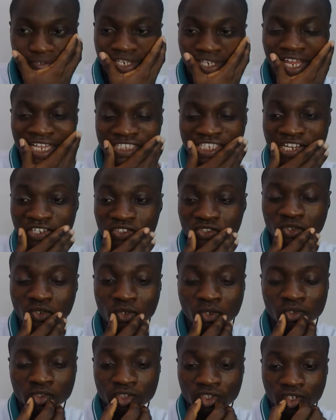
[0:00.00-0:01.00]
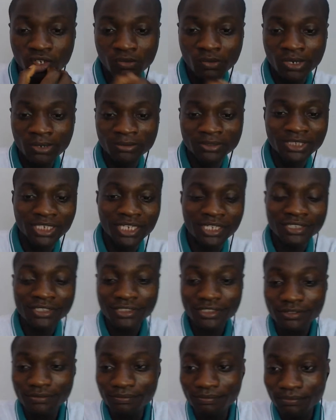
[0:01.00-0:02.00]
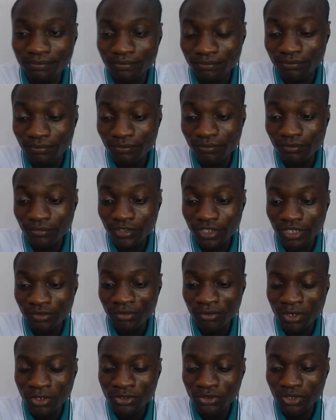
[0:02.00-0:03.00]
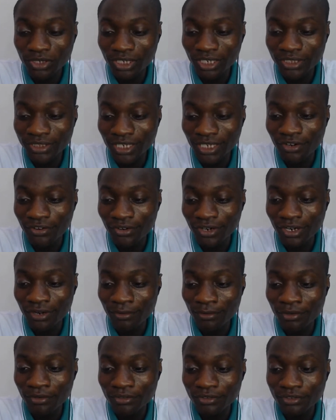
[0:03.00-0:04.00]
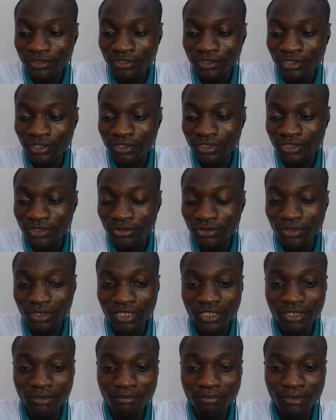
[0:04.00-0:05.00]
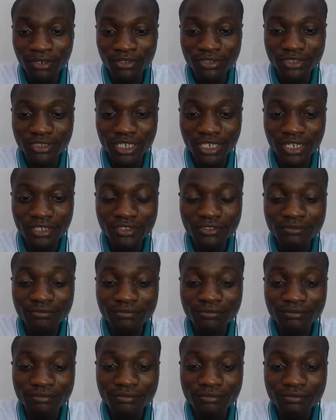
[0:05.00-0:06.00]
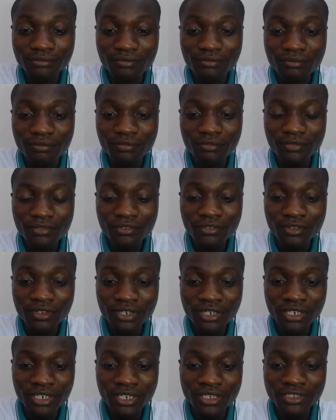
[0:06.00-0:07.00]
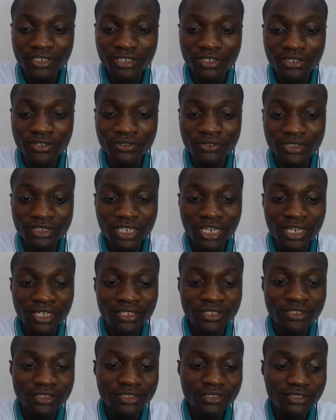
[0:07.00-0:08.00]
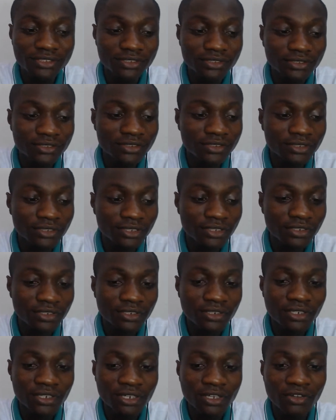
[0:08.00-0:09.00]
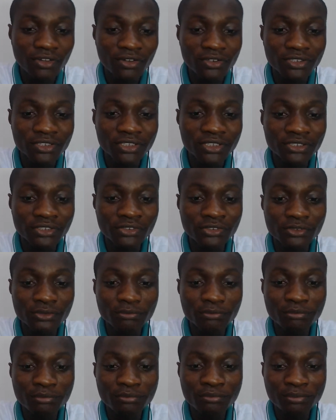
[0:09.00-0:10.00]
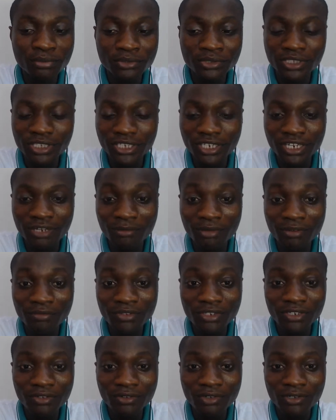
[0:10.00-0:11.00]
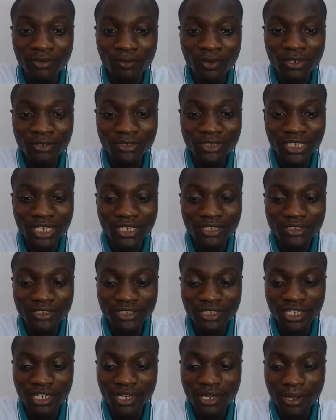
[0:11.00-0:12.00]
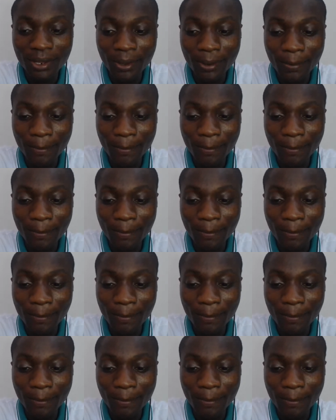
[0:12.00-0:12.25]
That's how to host your website. If you want to create another one, you just need to click the plus sign, create a new site, continue, put the name of the website there,